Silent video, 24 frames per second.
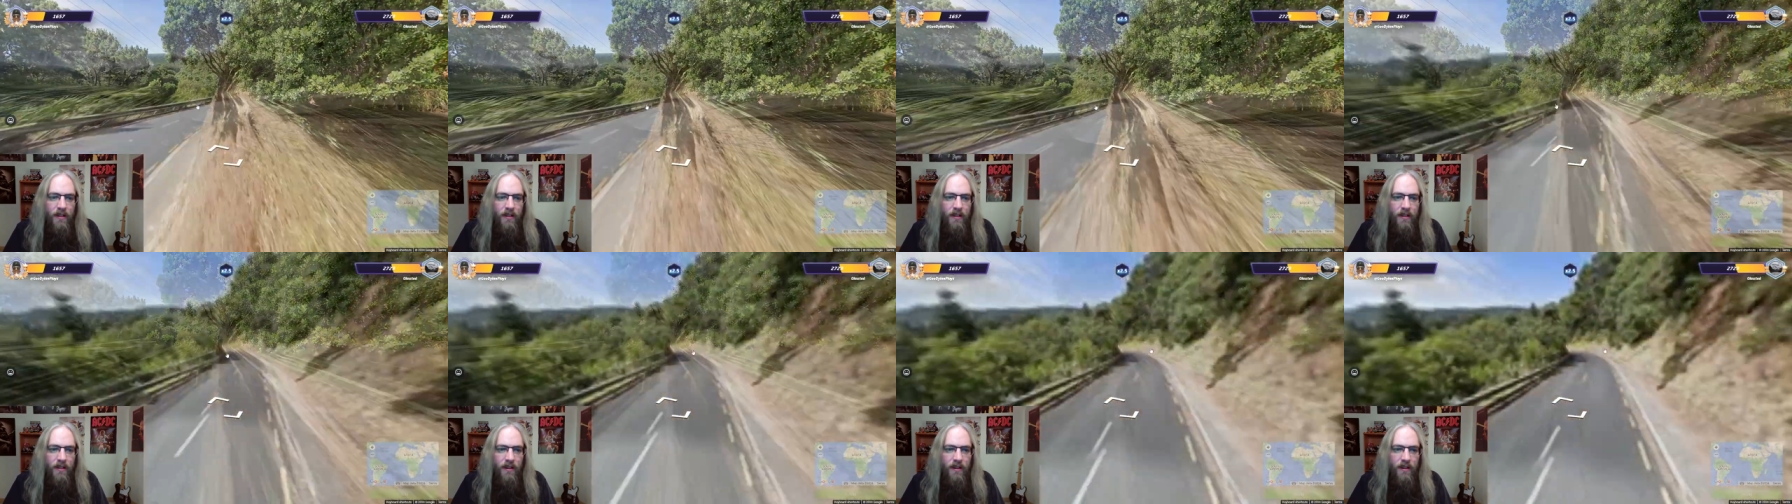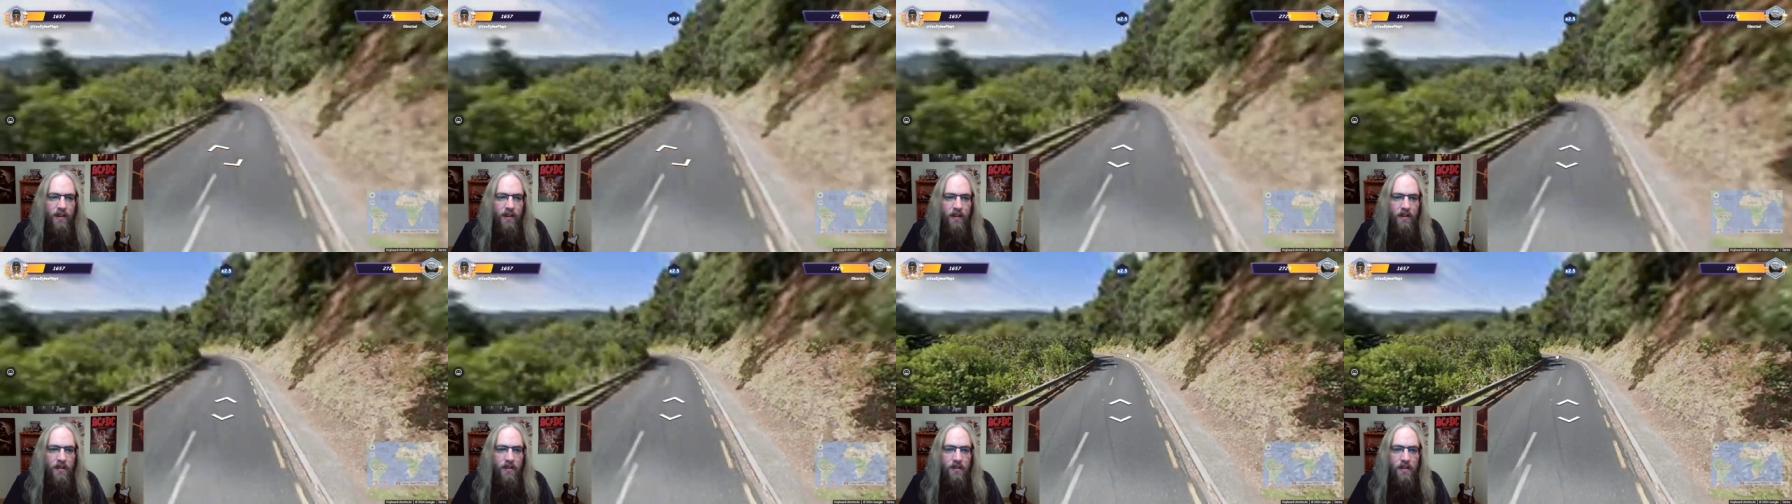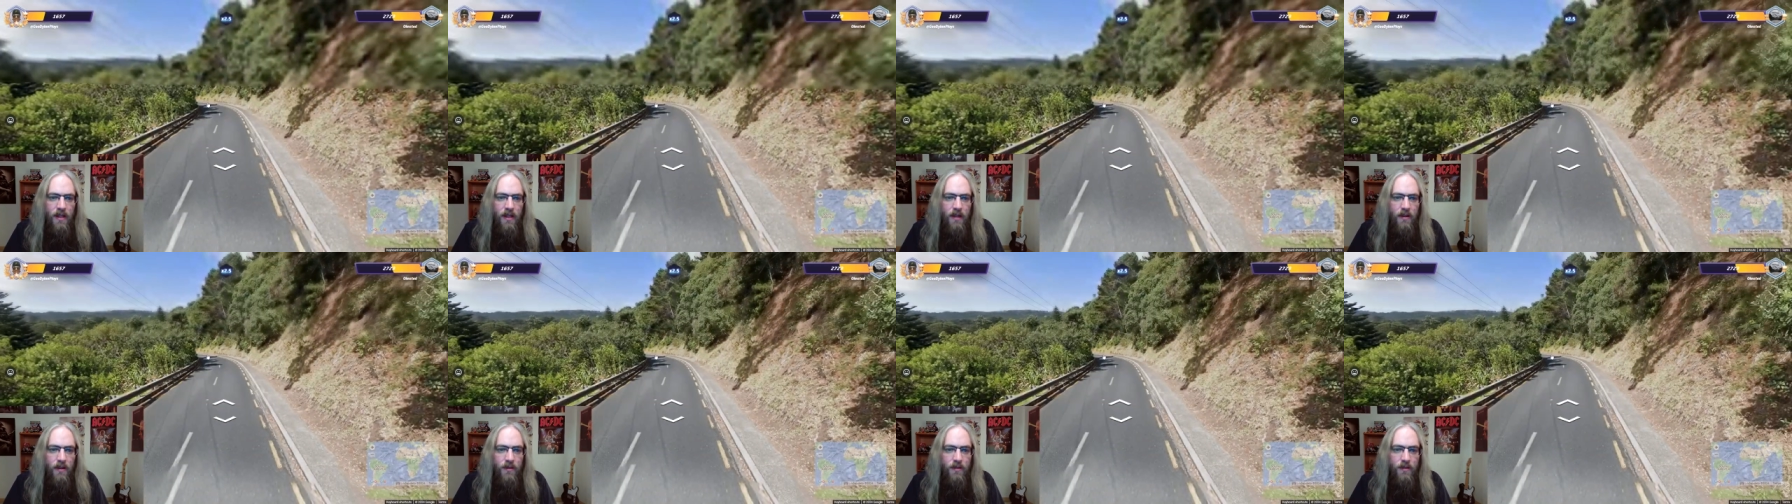That kind of
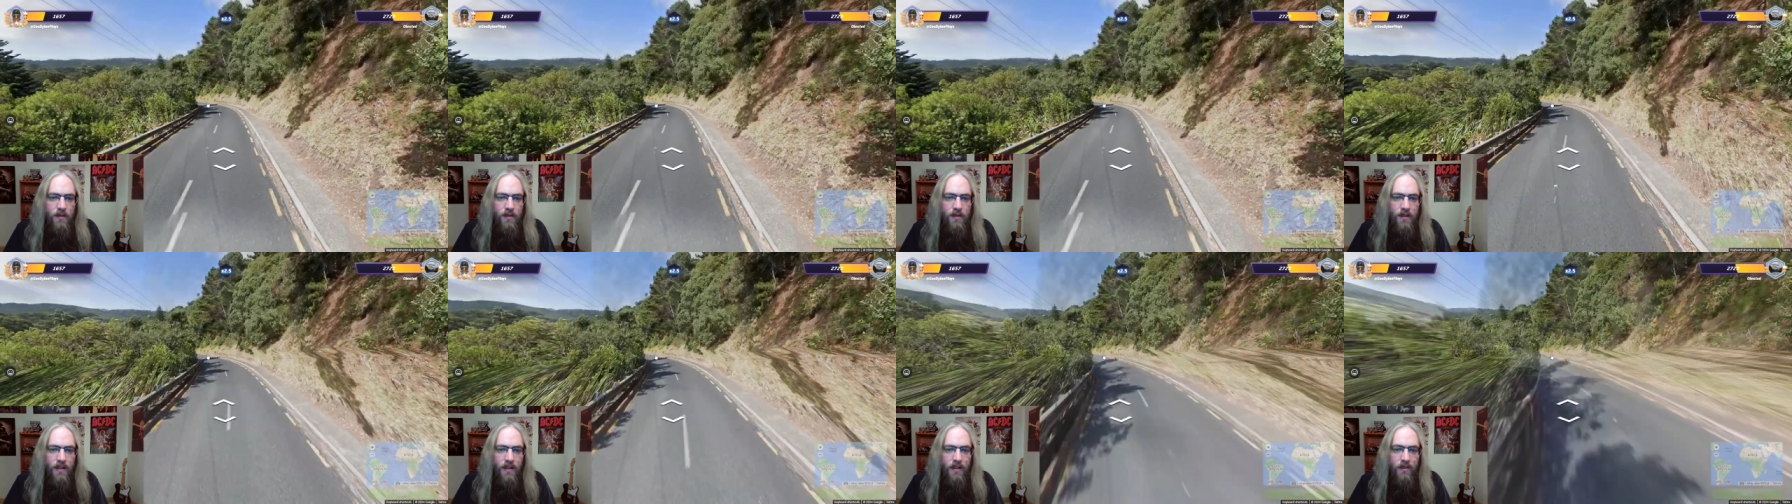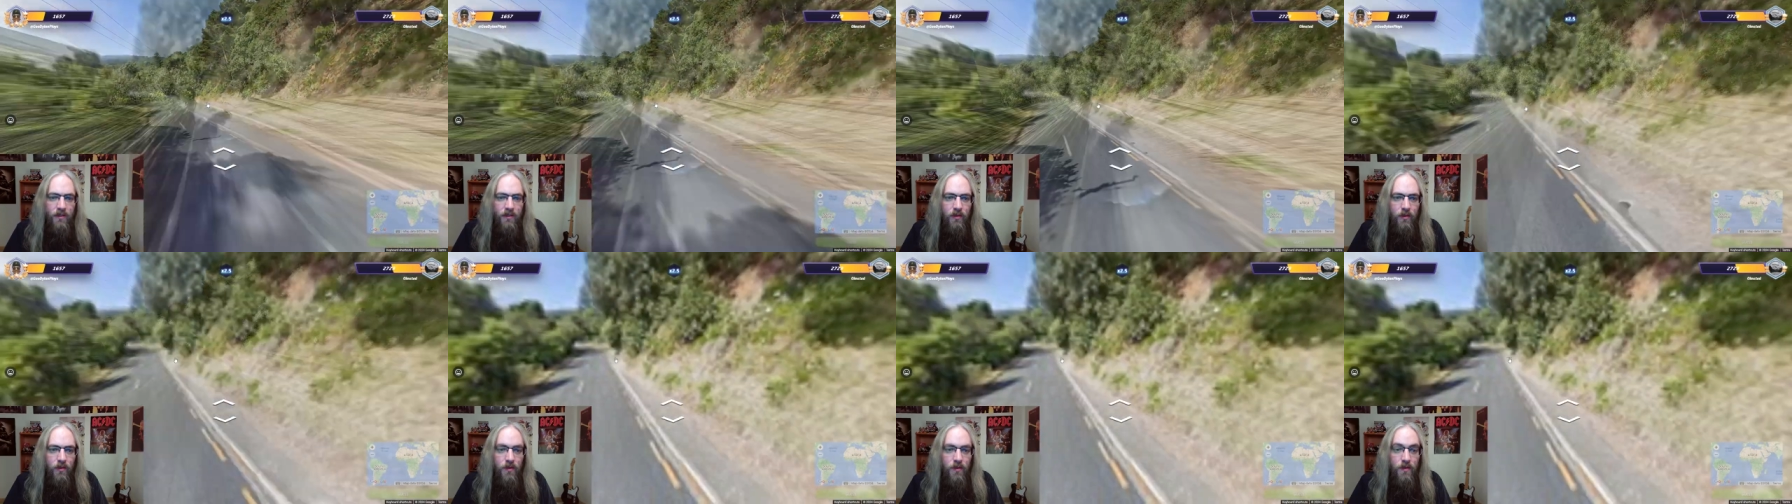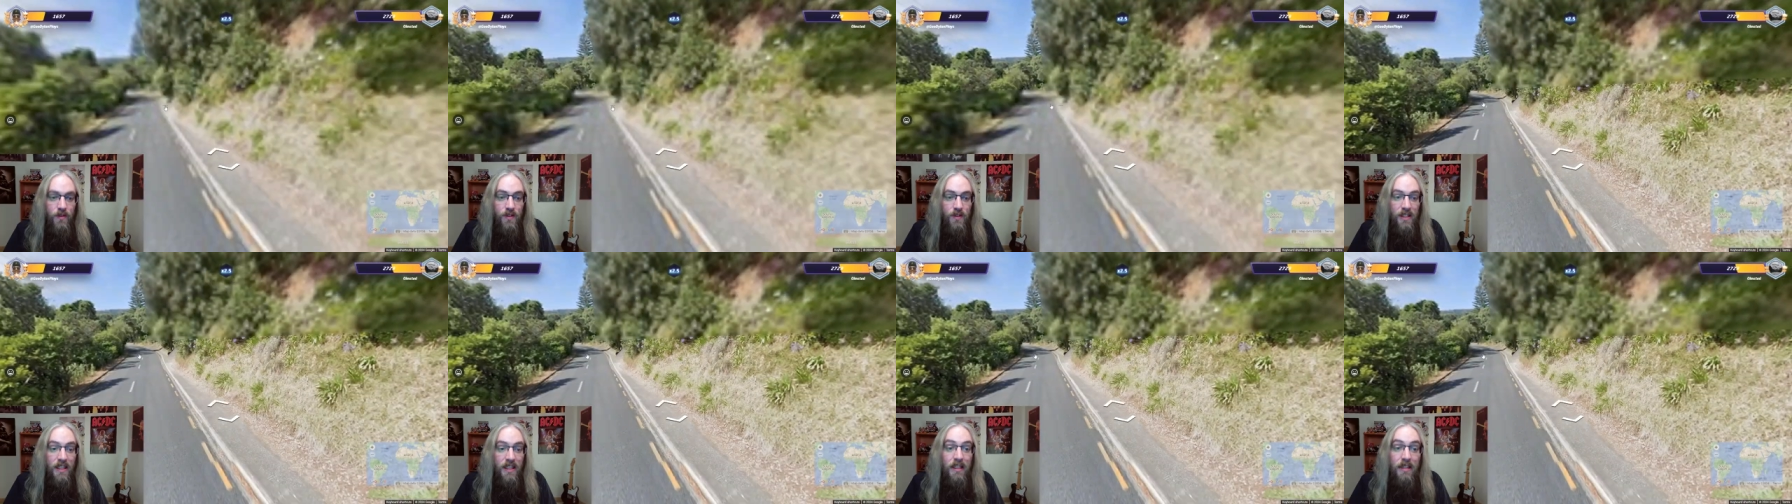sounds like New
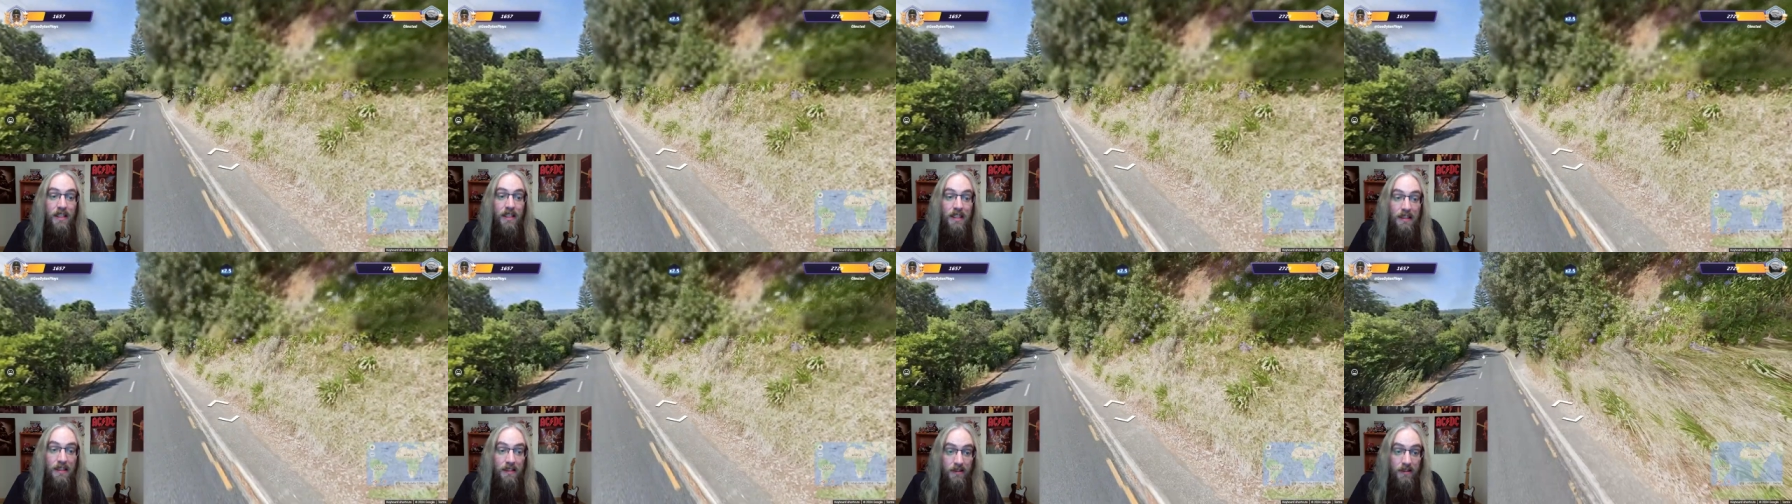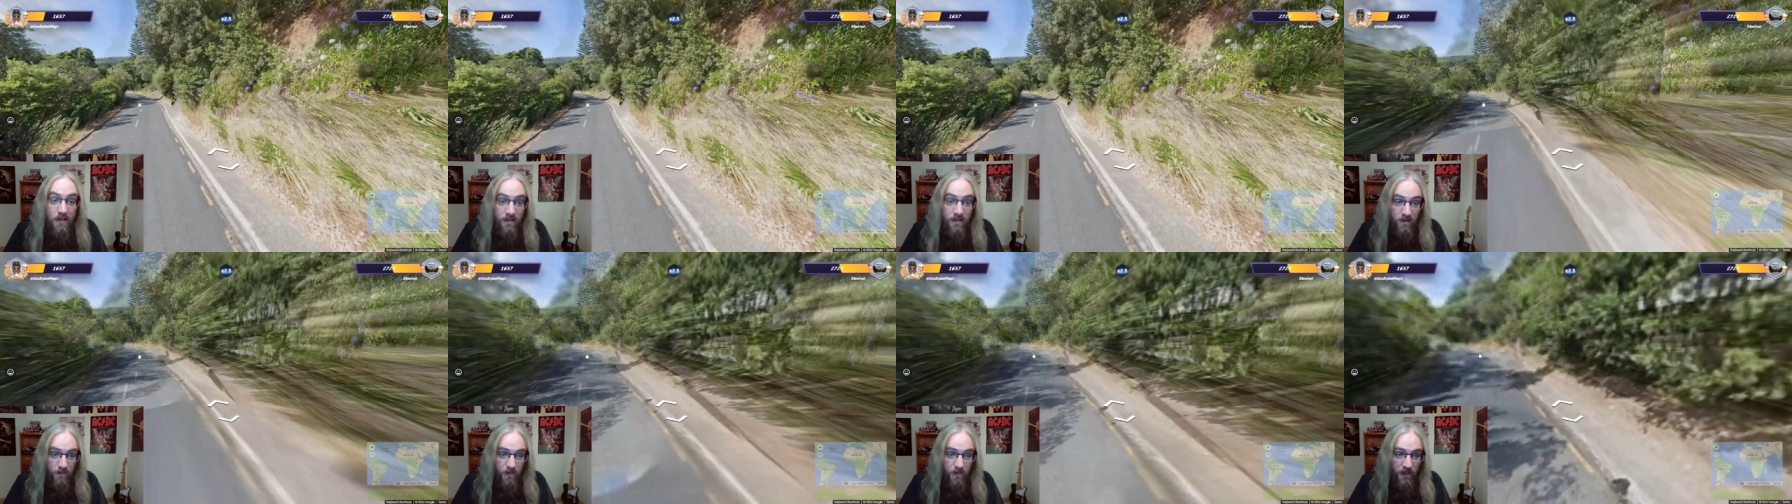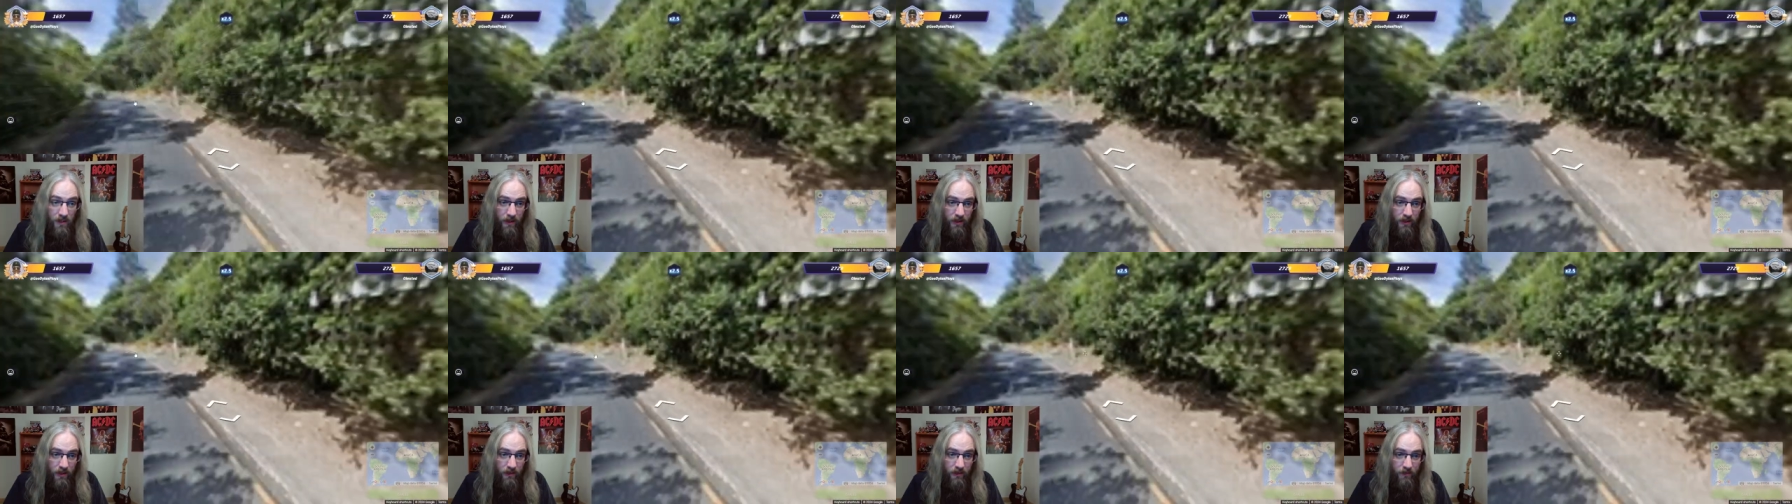Zealand to me.